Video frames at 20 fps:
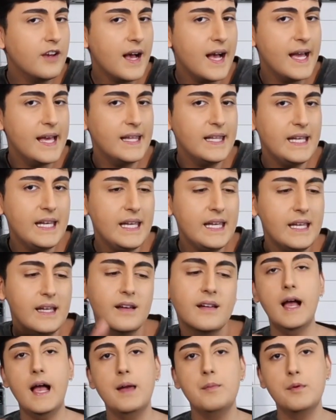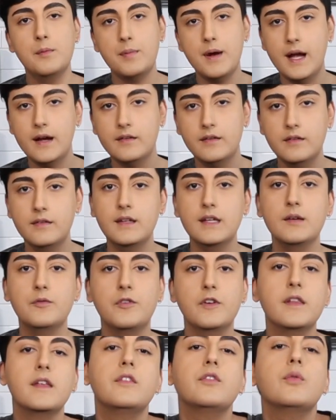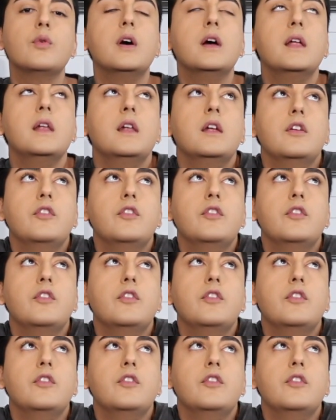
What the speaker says: Kylie. I've been practicing for this one.